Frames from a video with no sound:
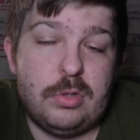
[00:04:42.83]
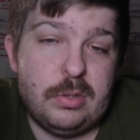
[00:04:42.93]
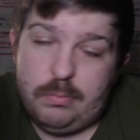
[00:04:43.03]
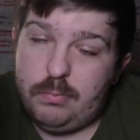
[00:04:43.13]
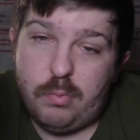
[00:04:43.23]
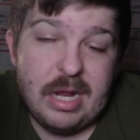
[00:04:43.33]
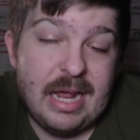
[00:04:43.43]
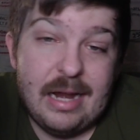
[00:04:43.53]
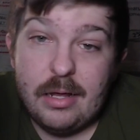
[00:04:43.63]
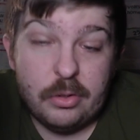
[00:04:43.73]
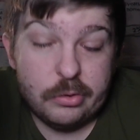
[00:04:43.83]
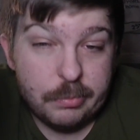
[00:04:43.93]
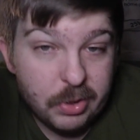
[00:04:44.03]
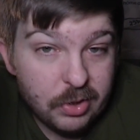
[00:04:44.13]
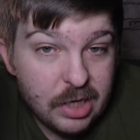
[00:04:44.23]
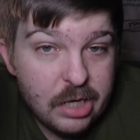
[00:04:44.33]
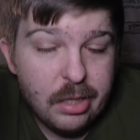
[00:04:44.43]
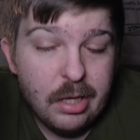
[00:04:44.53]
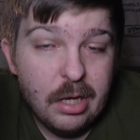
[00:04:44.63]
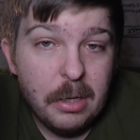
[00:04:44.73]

just running out of eligibility.